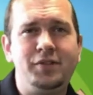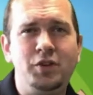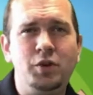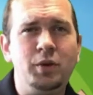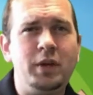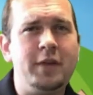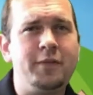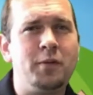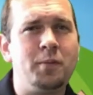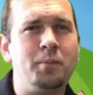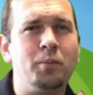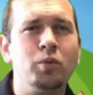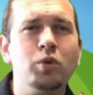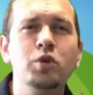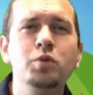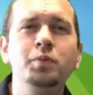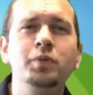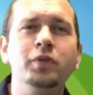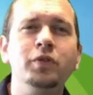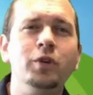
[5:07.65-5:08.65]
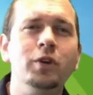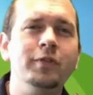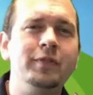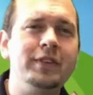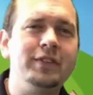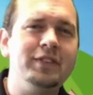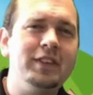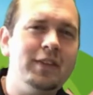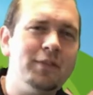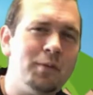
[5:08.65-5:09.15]
You give him room
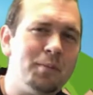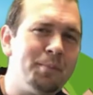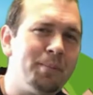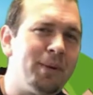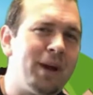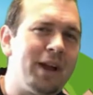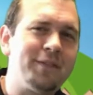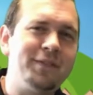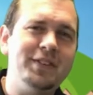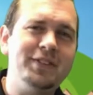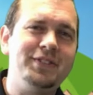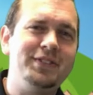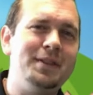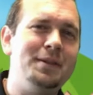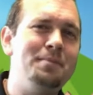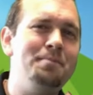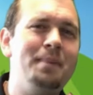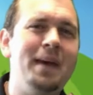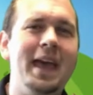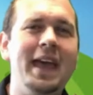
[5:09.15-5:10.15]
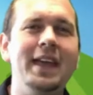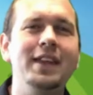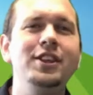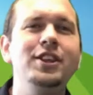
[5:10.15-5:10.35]
service, give him breakfast in bed.